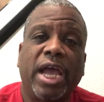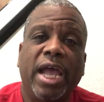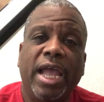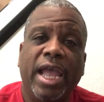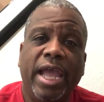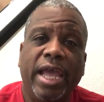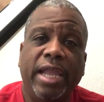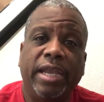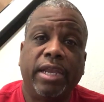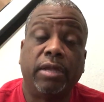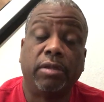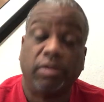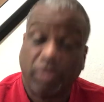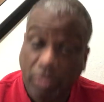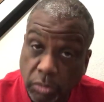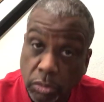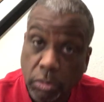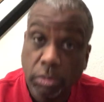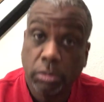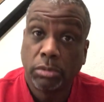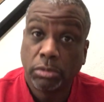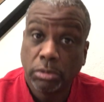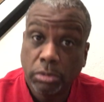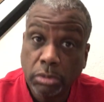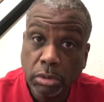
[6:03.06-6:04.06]
I hadn't.
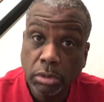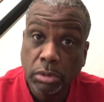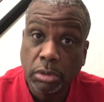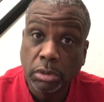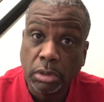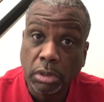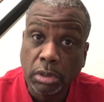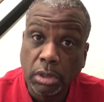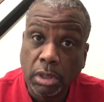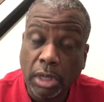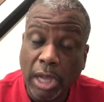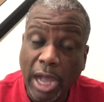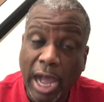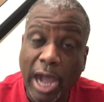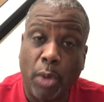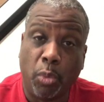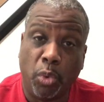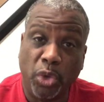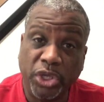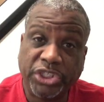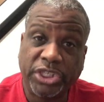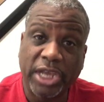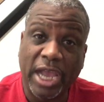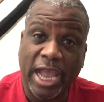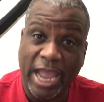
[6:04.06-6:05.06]
I
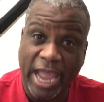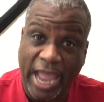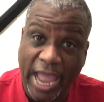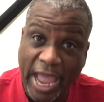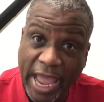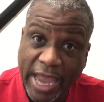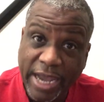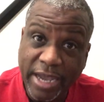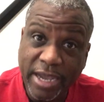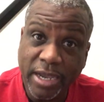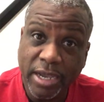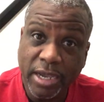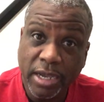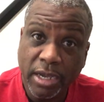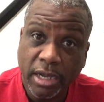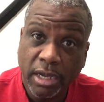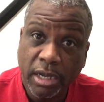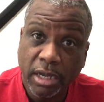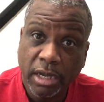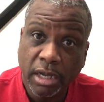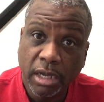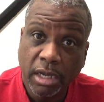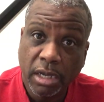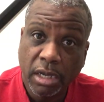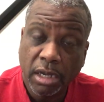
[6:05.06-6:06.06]
wish I hadn't.
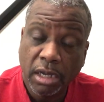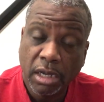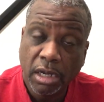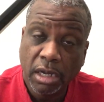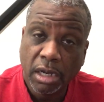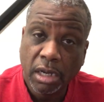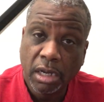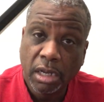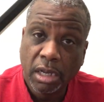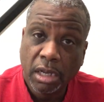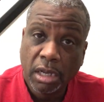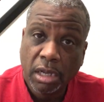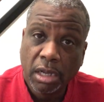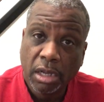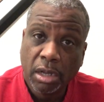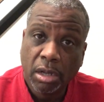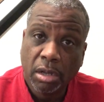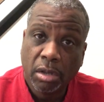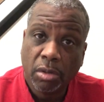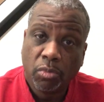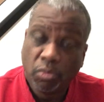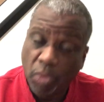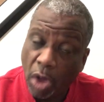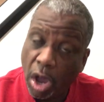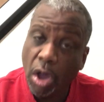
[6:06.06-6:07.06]

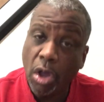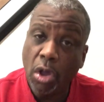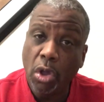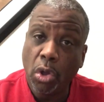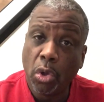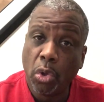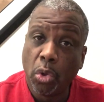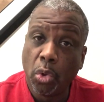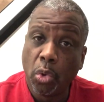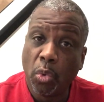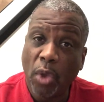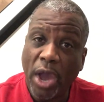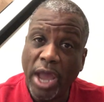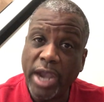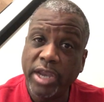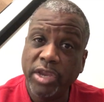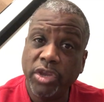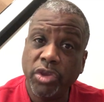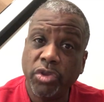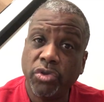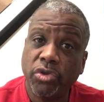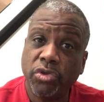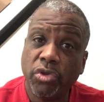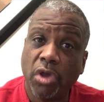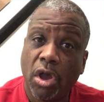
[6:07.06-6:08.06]
Whoa! Why did
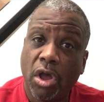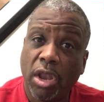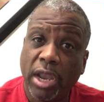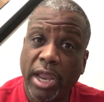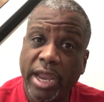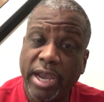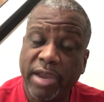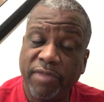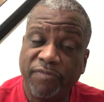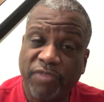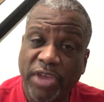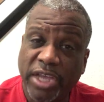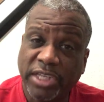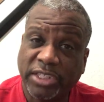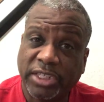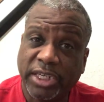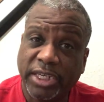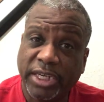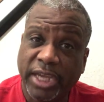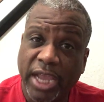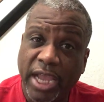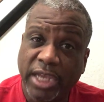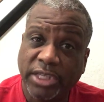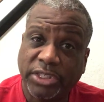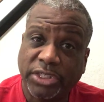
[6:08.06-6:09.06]
you do all that
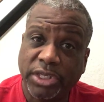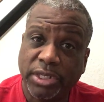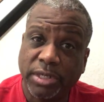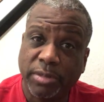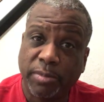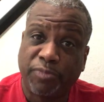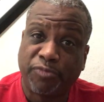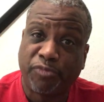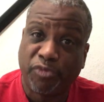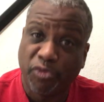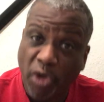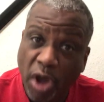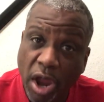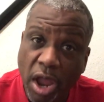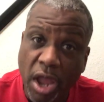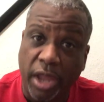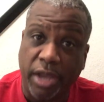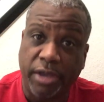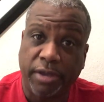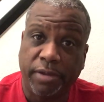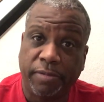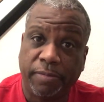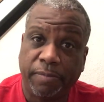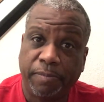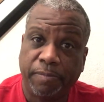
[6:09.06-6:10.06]
investigation in front?
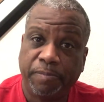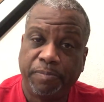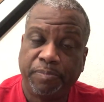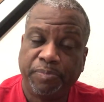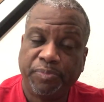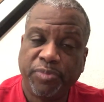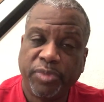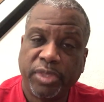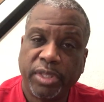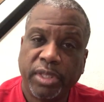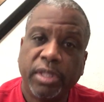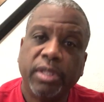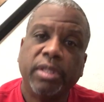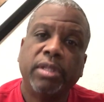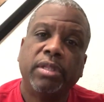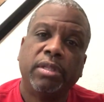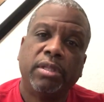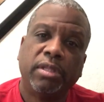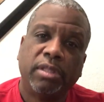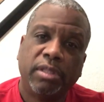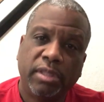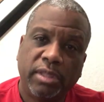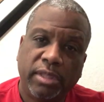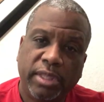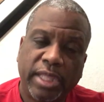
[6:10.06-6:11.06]

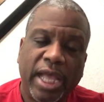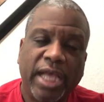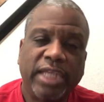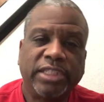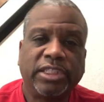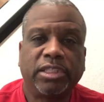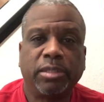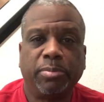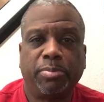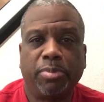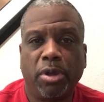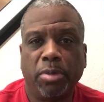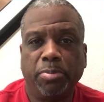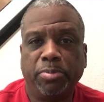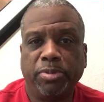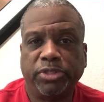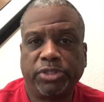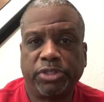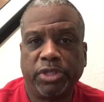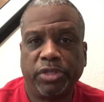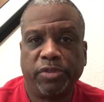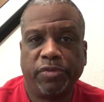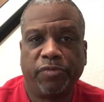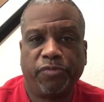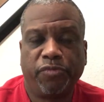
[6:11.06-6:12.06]
That's the
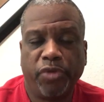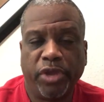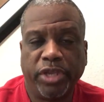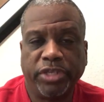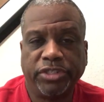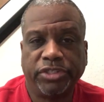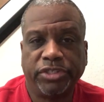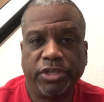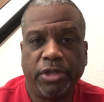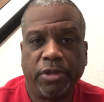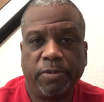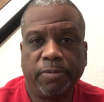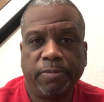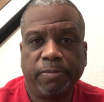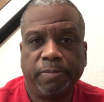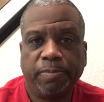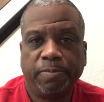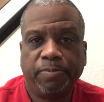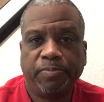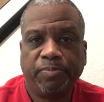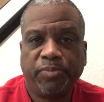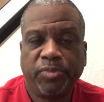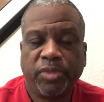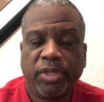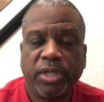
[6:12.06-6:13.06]
purpose of the friend zone.
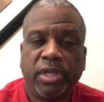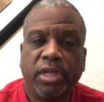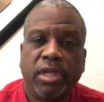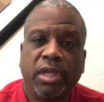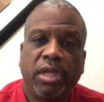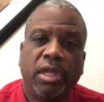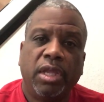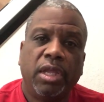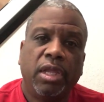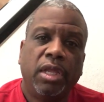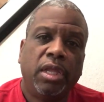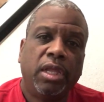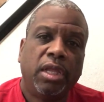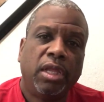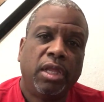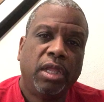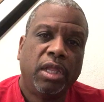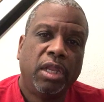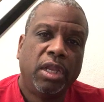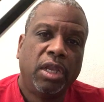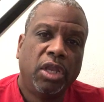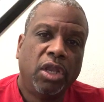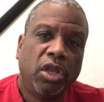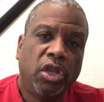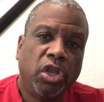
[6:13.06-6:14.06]

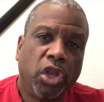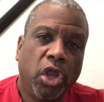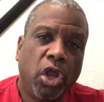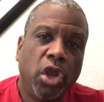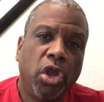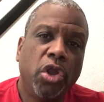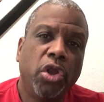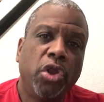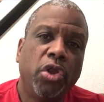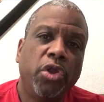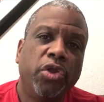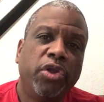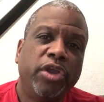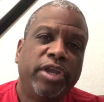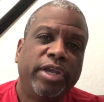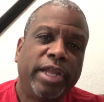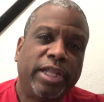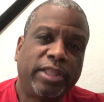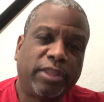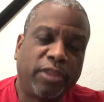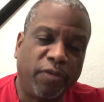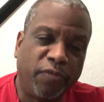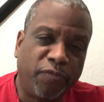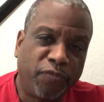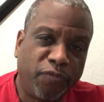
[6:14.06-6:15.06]
Learn
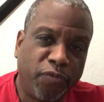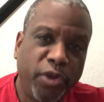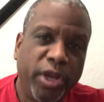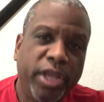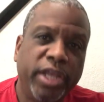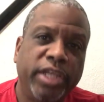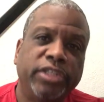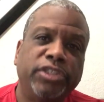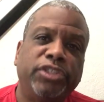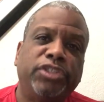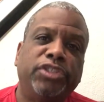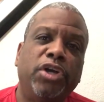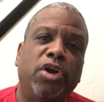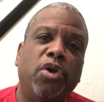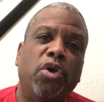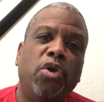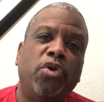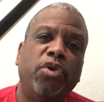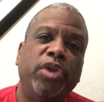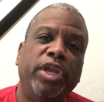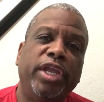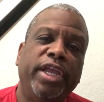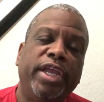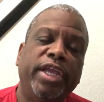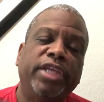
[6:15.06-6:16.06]
that the friend
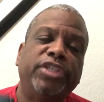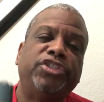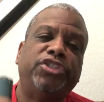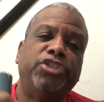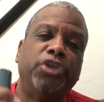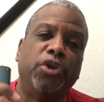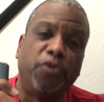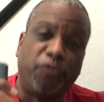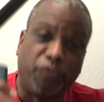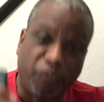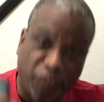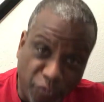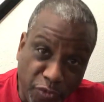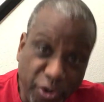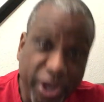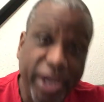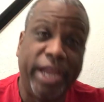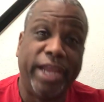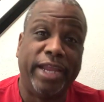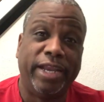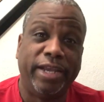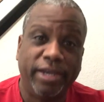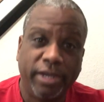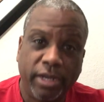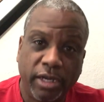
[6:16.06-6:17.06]
zone is your
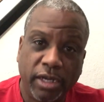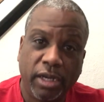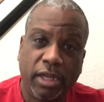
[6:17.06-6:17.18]
friend.